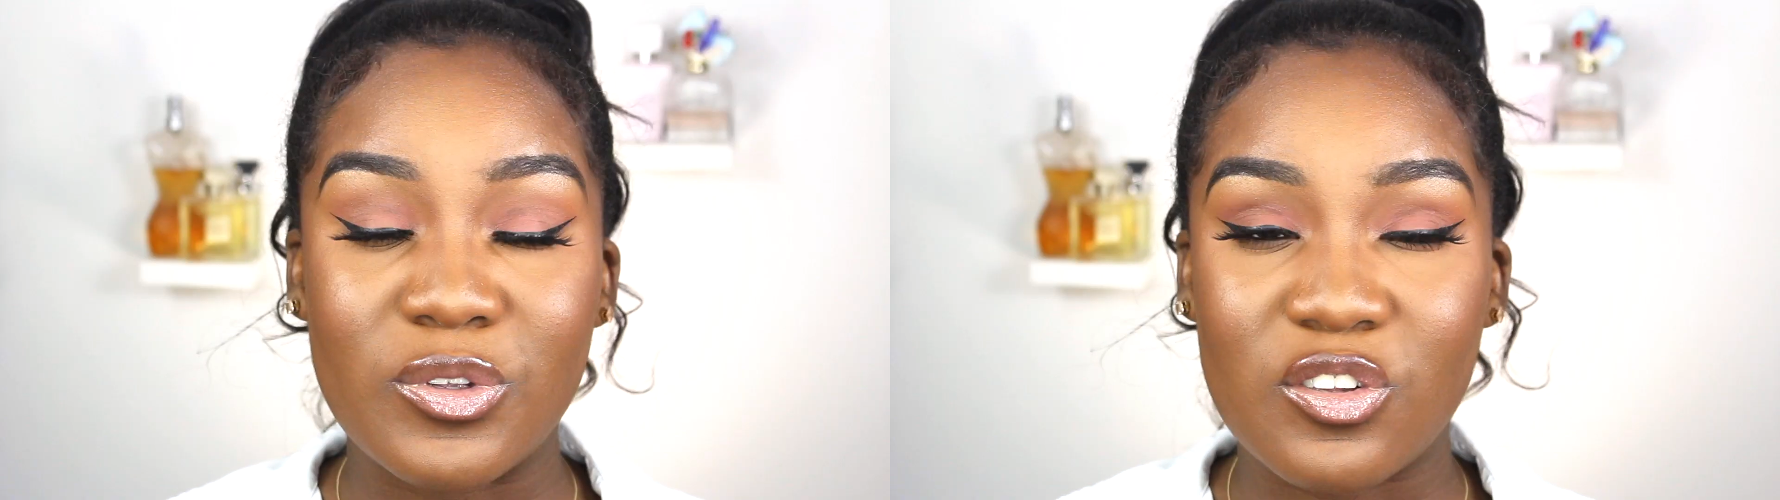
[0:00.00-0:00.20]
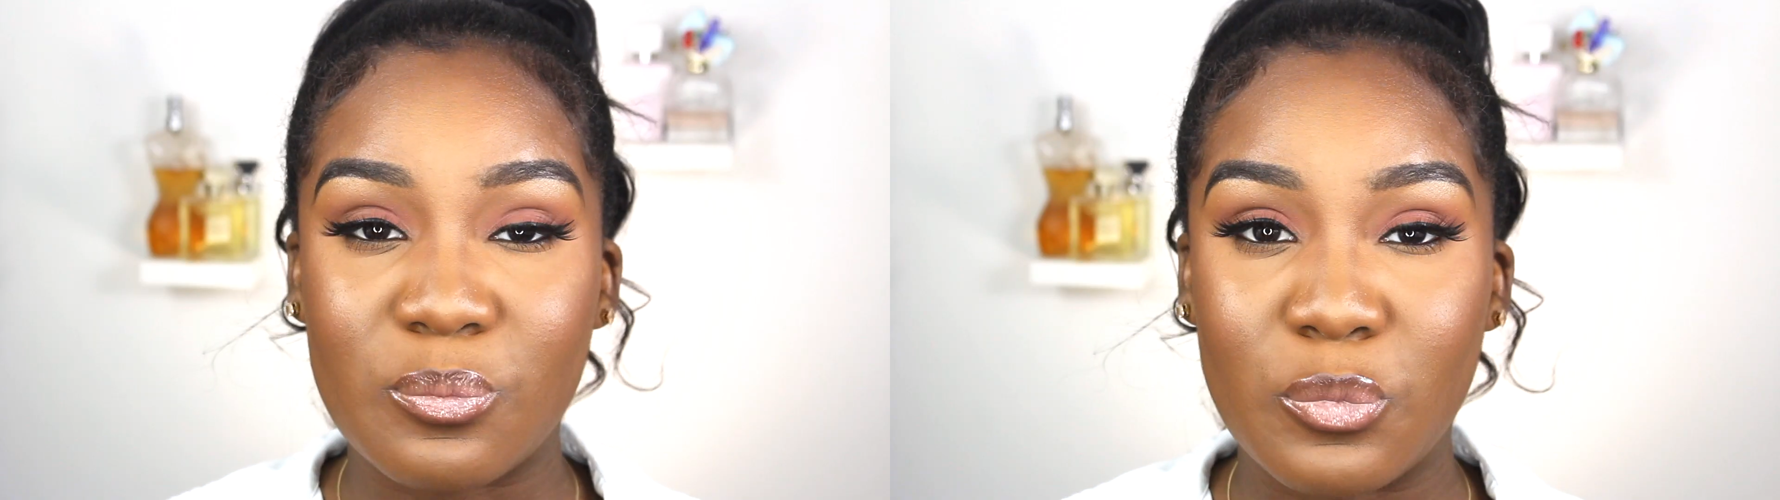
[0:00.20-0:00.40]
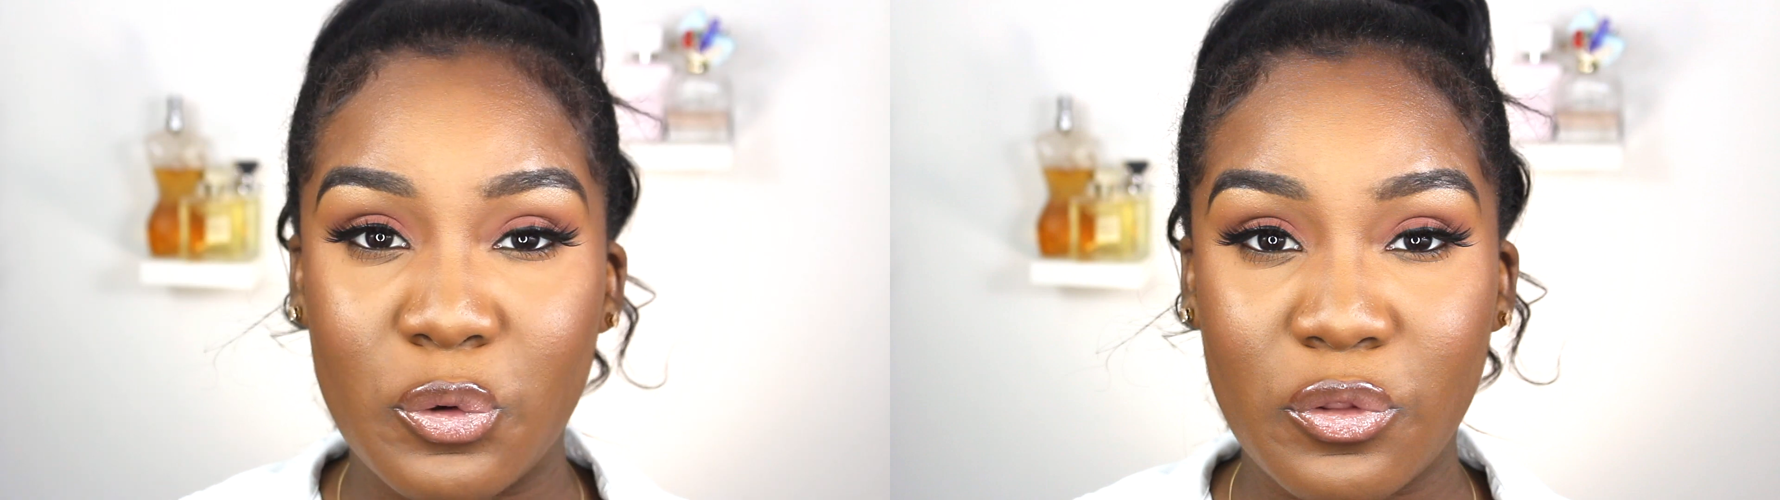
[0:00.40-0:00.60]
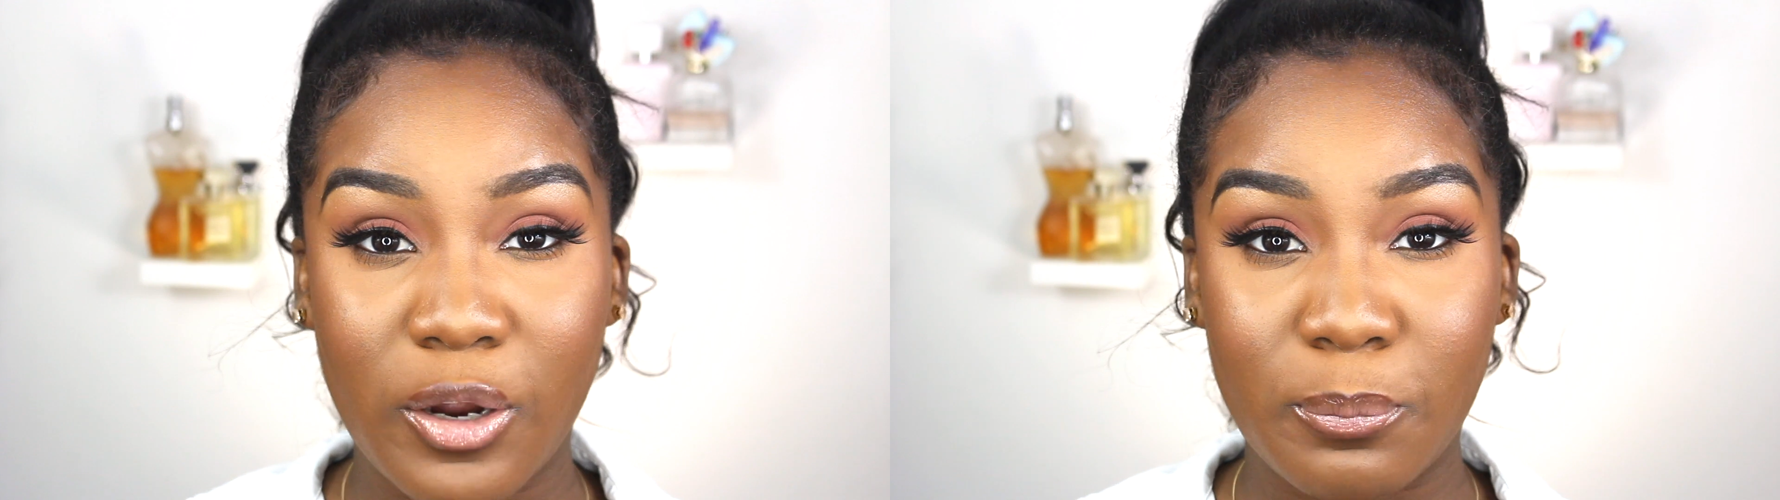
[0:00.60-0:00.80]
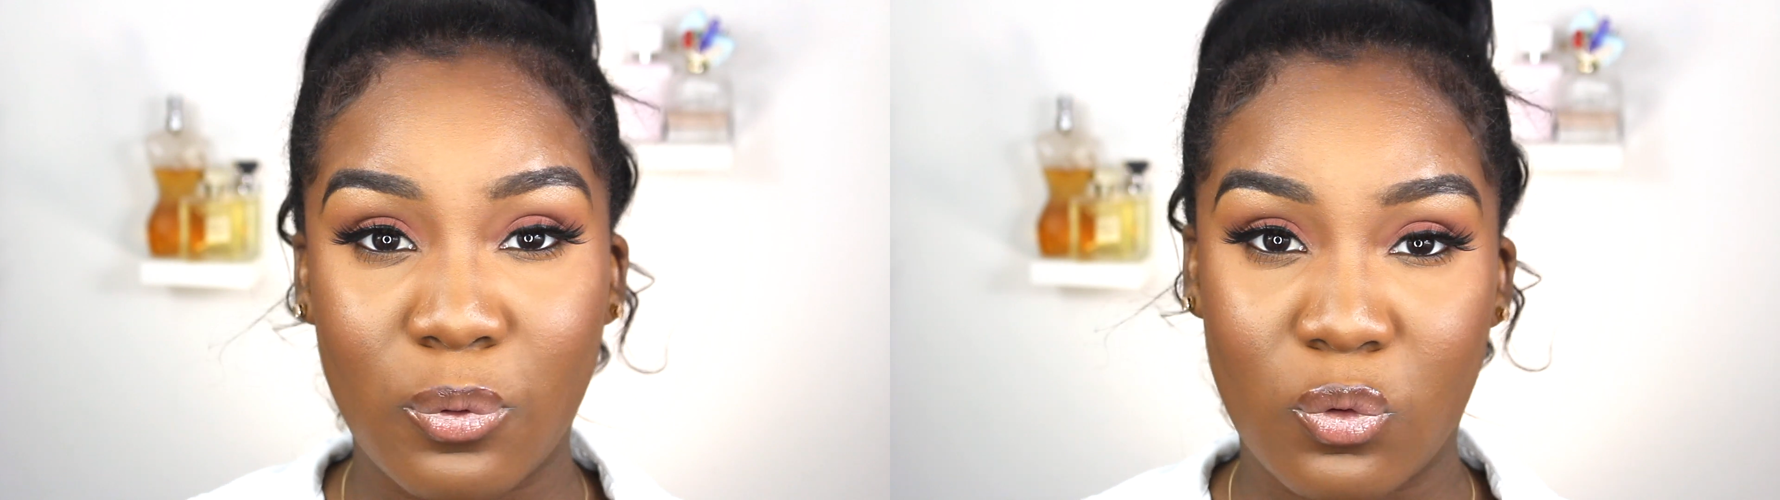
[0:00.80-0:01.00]
smooth
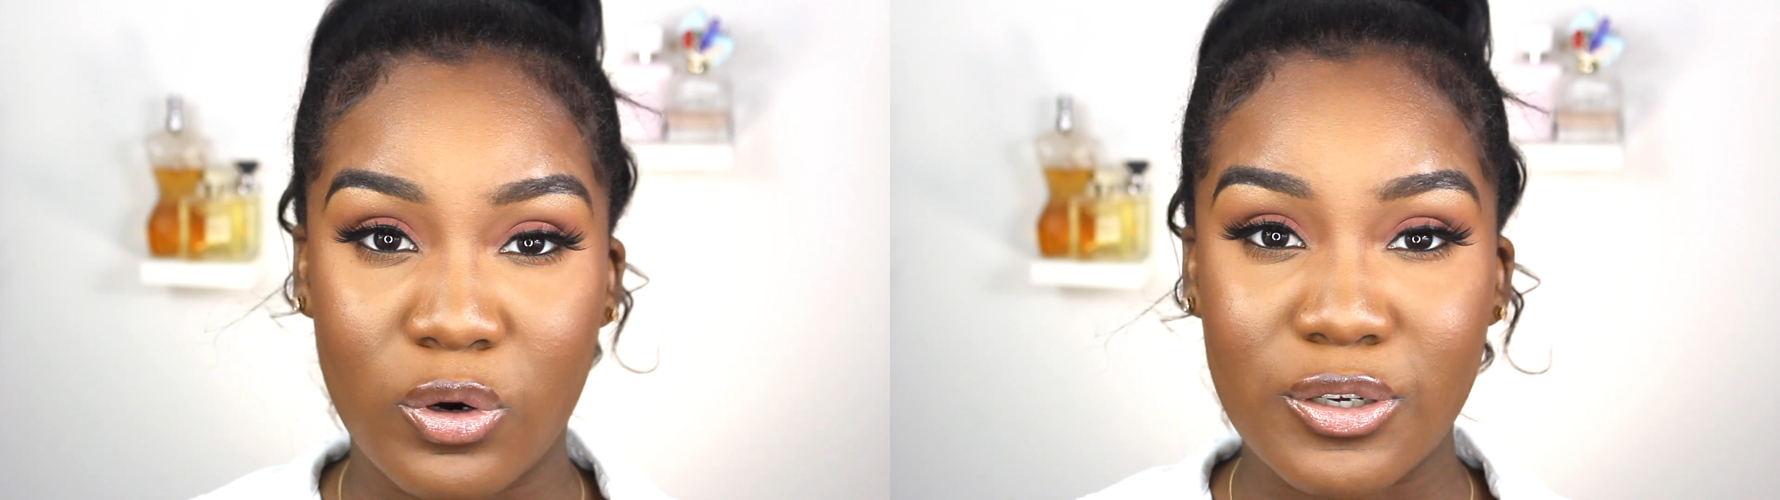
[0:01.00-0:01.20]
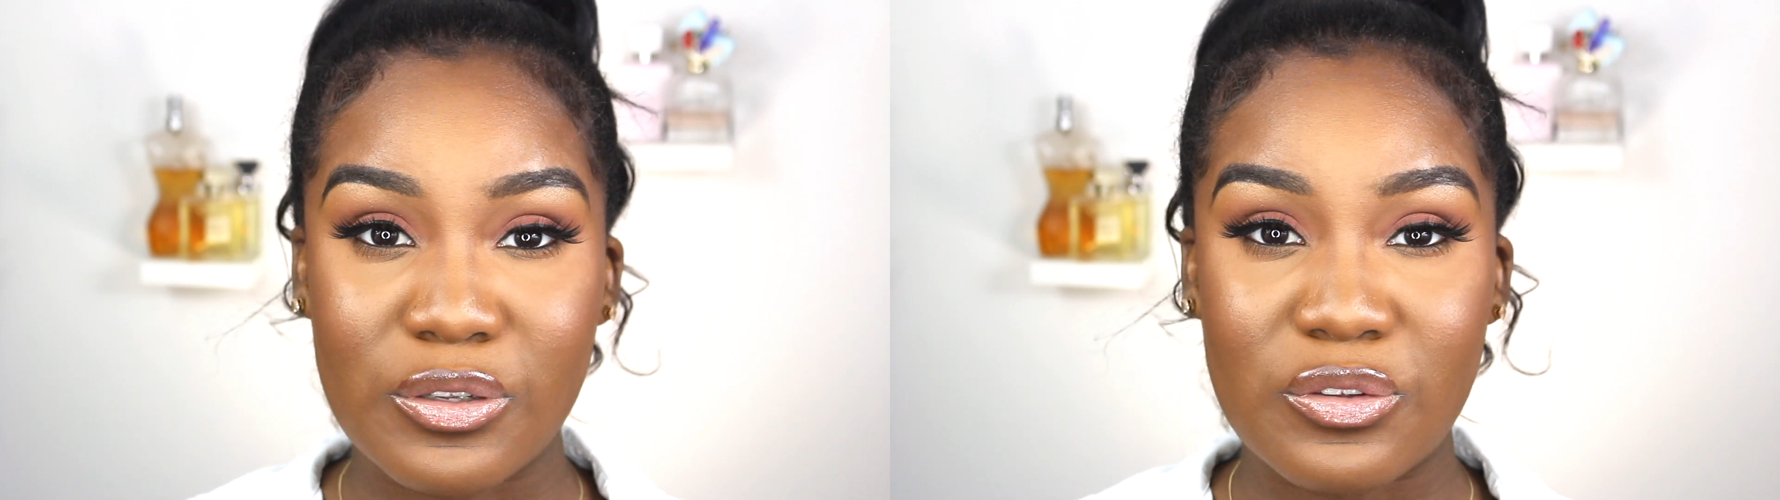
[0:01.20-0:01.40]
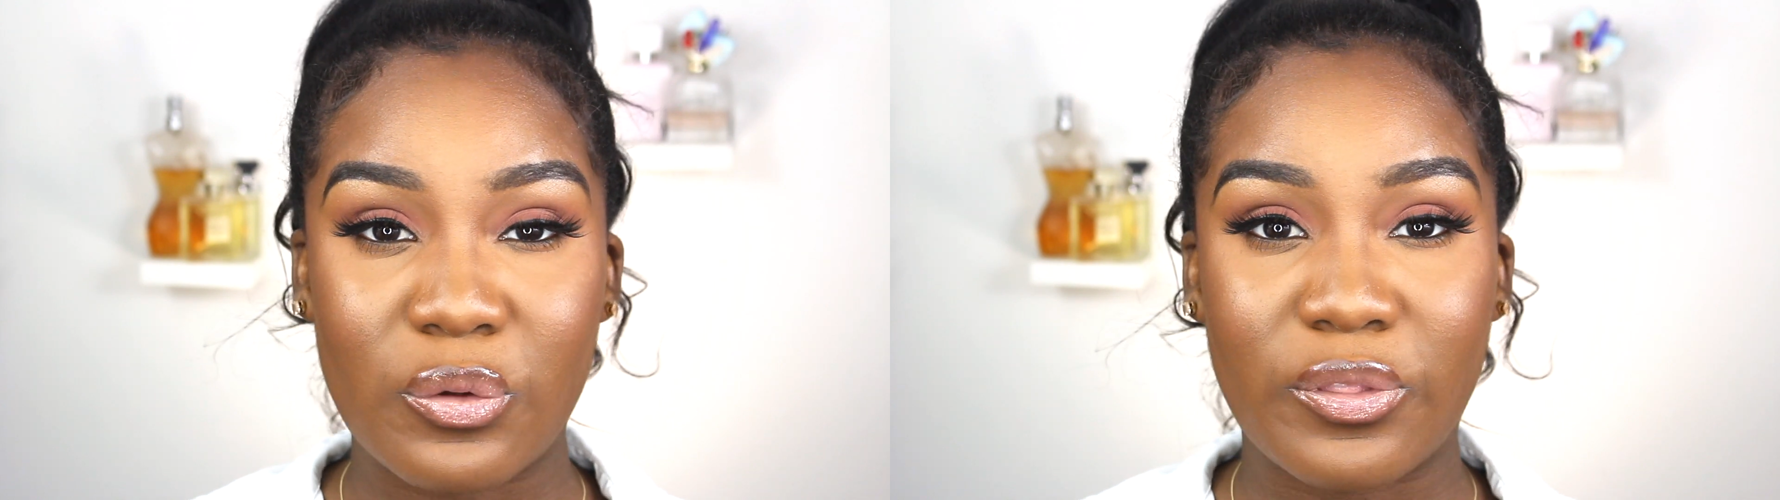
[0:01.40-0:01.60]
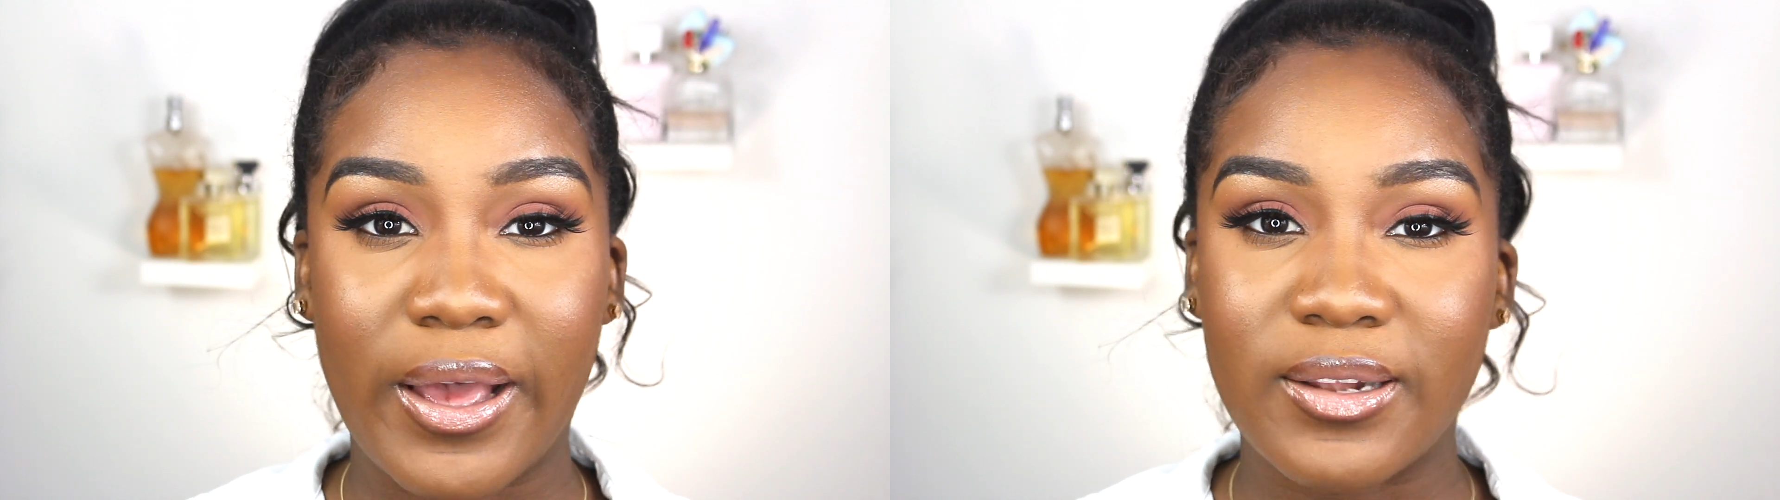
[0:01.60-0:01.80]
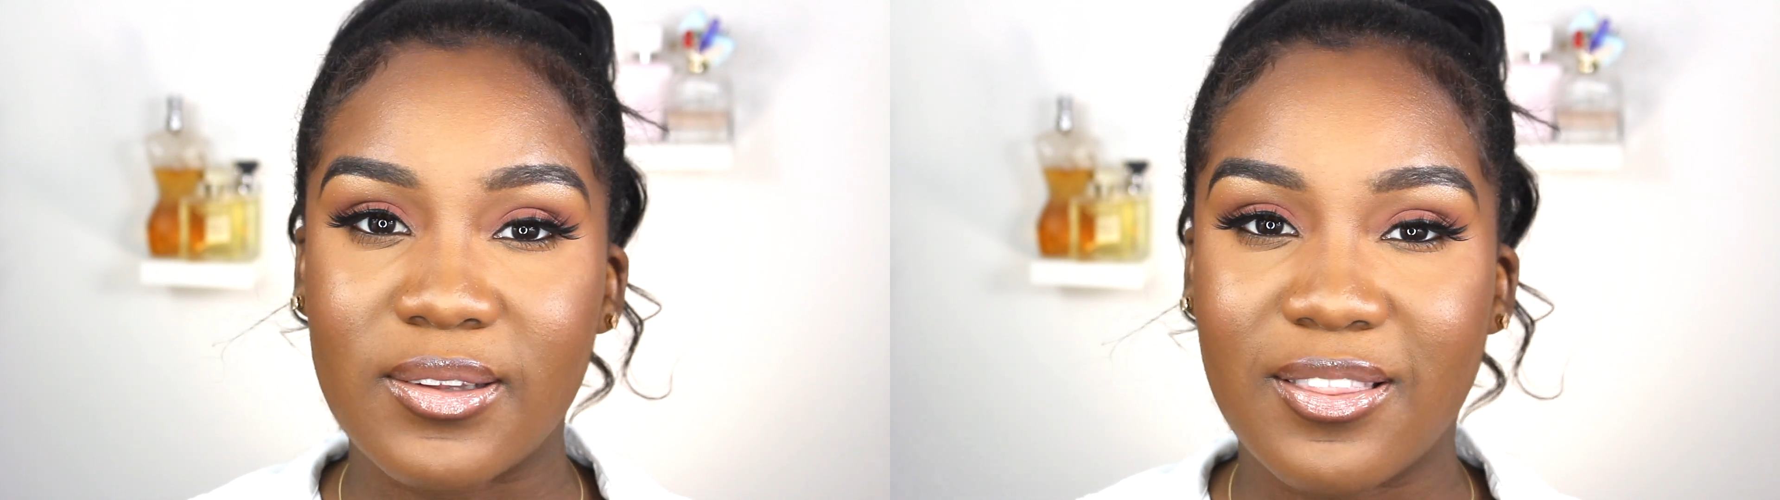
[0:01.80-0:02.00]
our pores so that